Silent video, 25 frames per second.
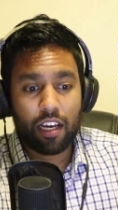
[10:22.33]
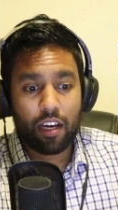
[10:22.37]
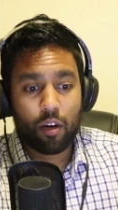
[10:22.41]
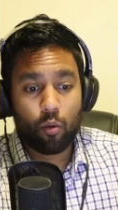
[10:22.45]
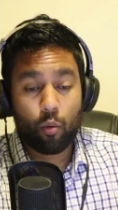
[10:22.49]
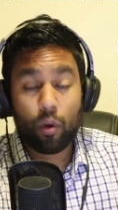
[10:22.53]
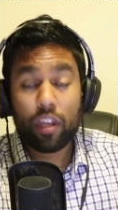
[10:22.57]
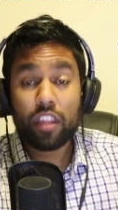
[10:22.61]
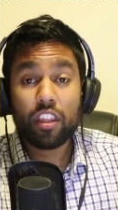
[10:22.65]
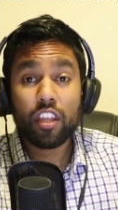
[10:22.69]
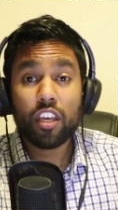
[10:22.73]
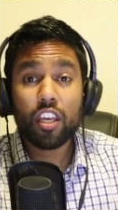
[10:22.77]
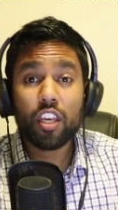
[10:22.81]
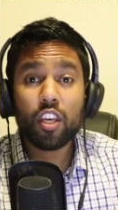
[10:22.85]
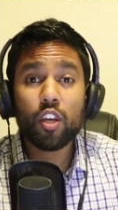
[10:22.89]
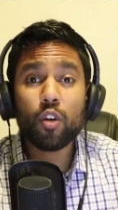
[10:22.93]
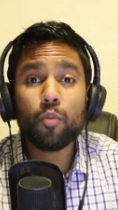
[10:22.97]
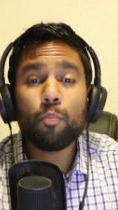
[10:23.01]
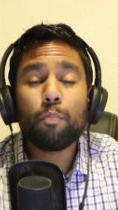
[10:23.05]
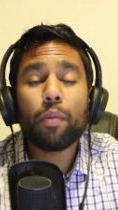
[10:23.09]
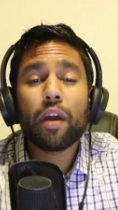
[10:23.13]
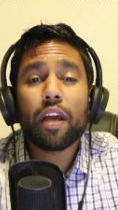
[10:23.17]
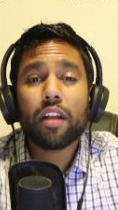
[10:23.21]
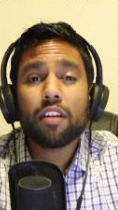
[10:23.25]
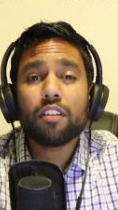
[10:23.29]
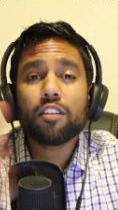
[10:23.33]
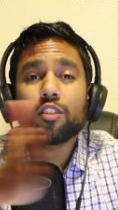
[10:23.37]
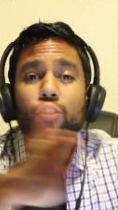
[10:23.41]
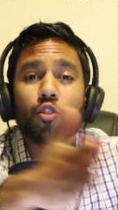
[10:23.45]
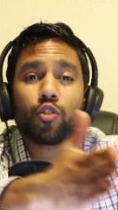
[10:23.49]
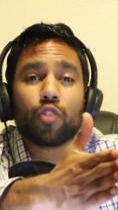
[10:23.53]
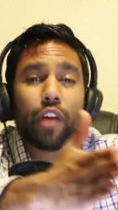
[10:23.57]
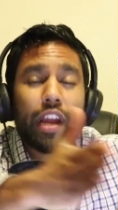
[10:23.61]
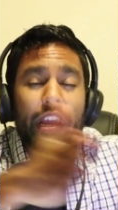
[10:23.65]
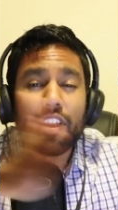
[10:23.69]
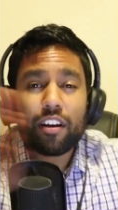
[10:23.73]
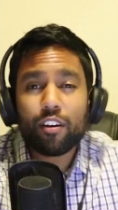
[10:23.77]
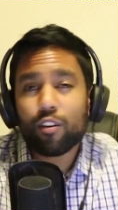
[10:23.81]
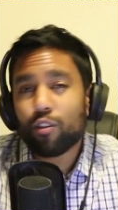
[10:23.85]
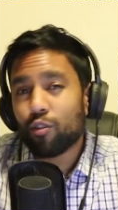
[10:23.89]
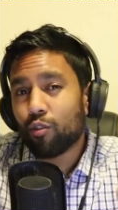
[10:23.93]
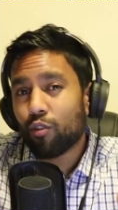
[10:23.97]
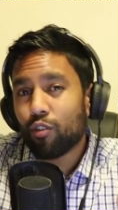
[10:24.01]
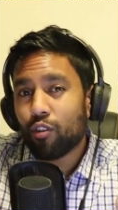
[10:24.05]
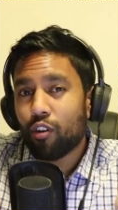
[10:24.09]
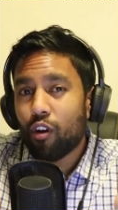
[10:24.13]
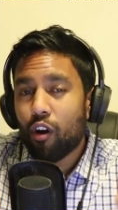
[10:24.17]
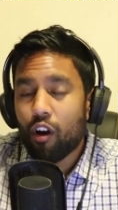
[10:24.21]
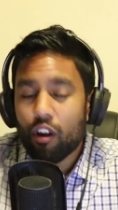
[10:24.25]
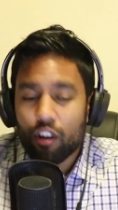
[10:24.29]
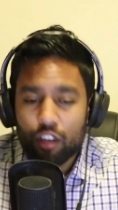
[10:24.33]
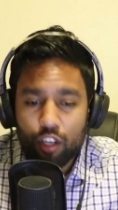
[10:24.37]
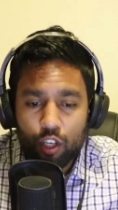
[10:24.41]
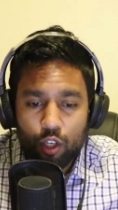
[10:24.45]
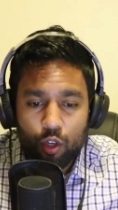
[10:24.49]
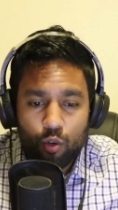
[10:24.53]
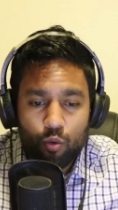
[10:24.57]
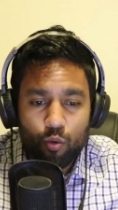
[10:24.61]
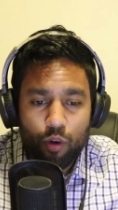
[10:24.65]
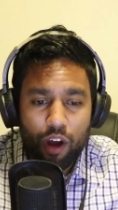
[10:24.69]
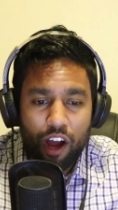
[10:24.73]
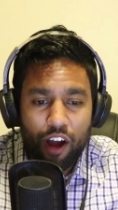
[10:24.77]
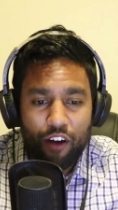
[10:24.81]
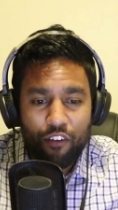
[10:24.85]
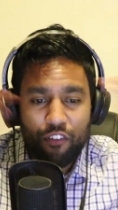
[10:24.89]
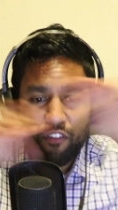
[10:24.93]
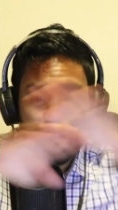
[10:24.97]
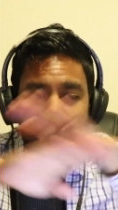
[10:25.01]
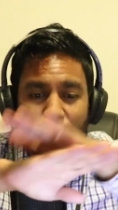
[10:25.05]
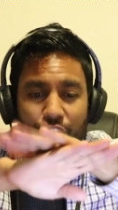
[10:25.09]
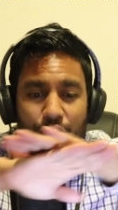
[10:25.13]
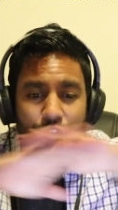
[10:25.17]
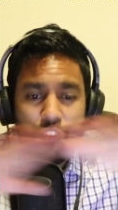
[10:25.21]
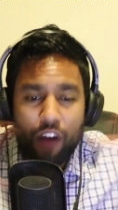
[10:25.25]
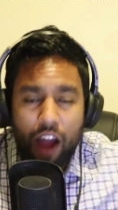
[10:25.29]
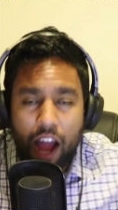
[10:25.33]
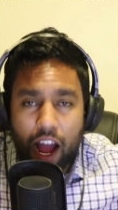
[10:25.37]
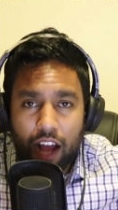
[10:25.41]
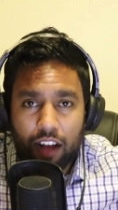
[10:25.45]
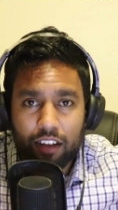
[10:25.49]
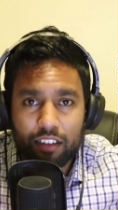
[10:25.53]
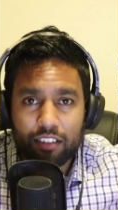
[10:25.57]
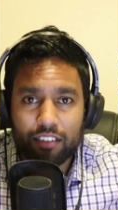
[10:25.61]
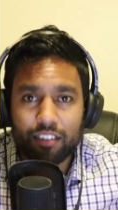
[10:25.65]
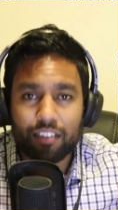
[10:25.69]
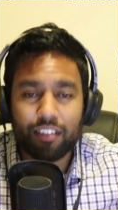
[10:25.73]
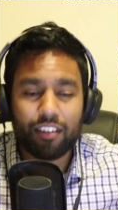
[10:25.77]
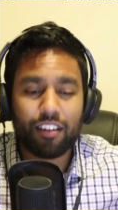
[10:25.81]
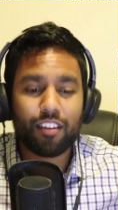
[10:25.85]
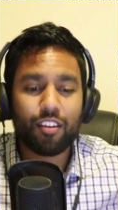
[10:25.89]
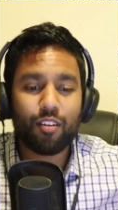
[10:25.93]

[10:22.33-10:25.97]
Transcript: Whether you penetrate it or not, you are fucked.